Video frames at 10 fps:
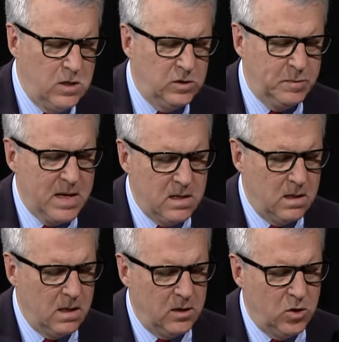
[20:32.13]
you
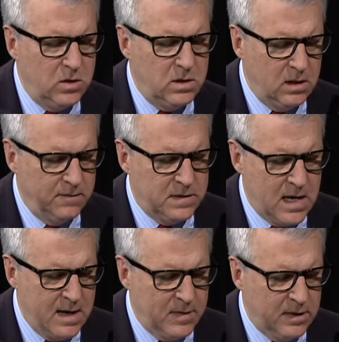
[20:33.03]
spend a good deal of
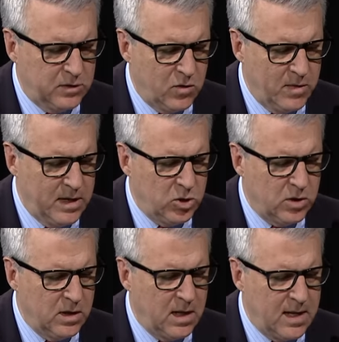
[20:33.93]
time in
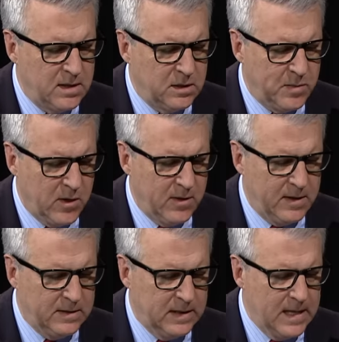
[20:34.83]
discrimination and
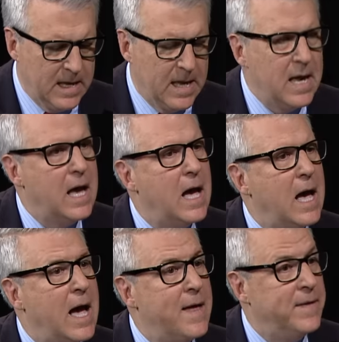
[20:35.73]
disparities
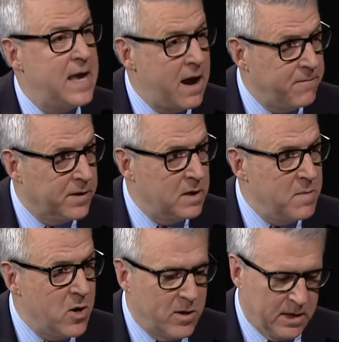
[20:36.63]
on the African
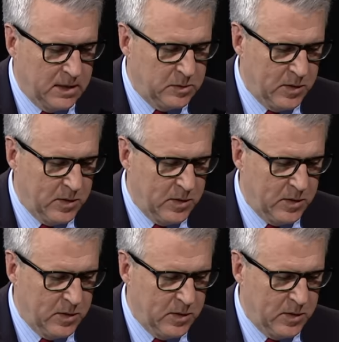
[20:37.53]
American